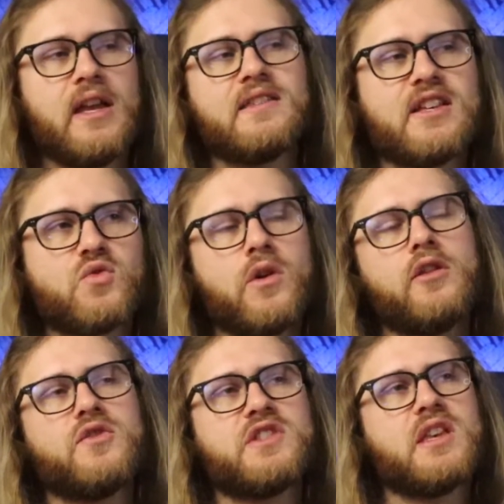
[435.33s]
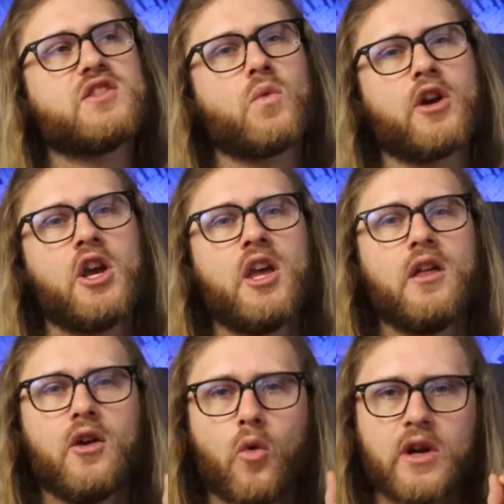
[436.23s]
It's, it's one of those things where
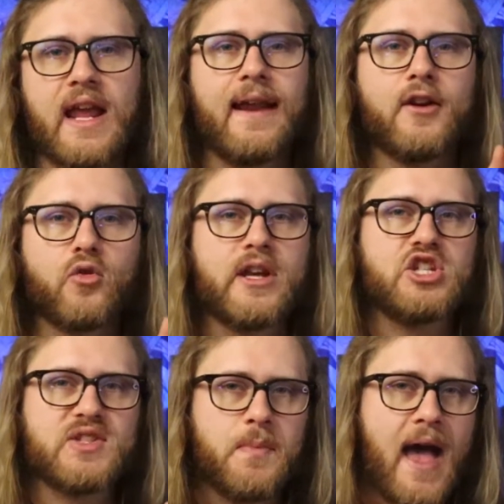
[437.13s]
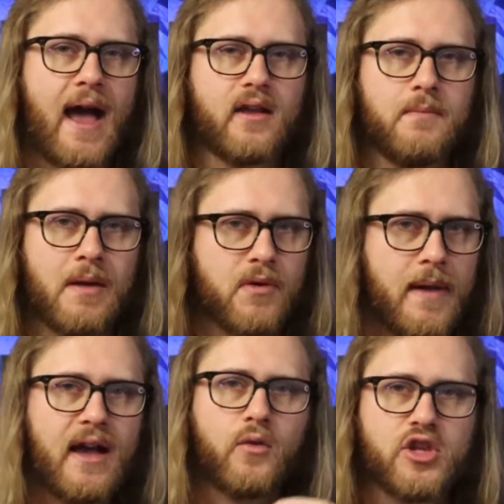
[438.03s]
organic reach is back. Remember
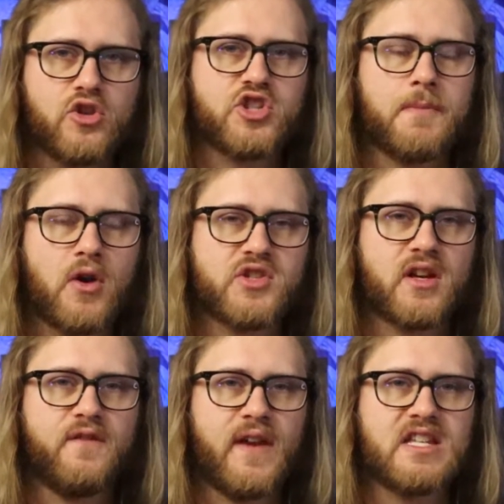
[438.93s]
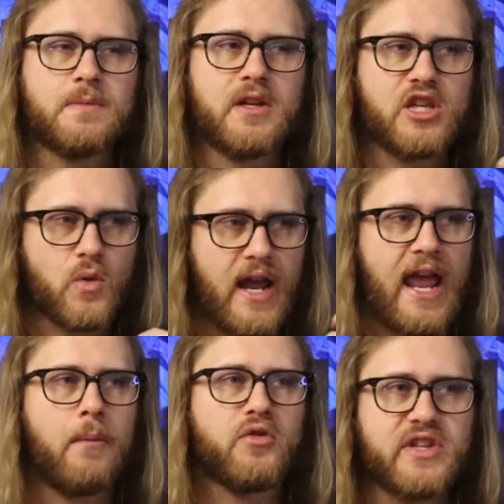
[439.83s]
back when you used to post on Facebook and you were
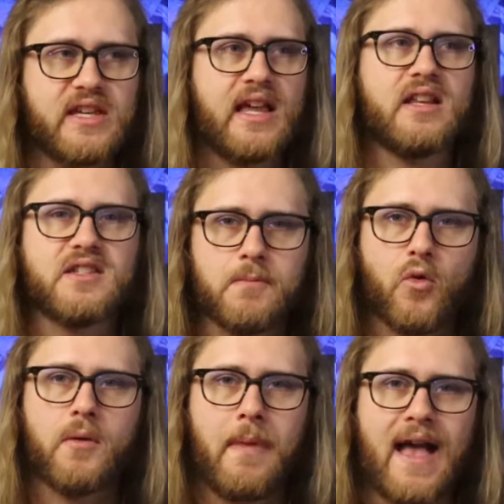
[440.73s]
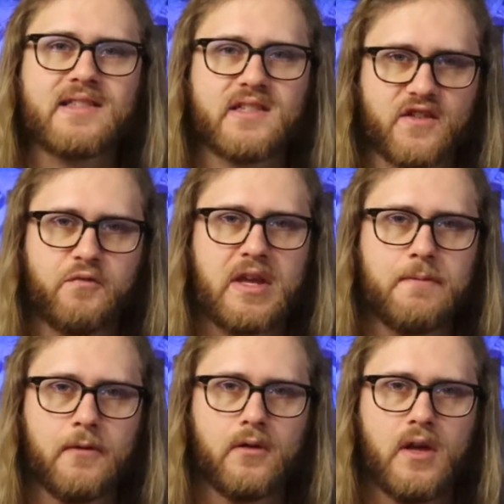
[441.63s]
able to get it to more masses of
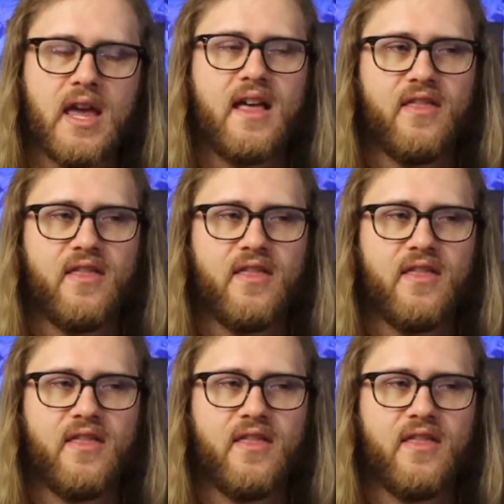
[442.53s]
people?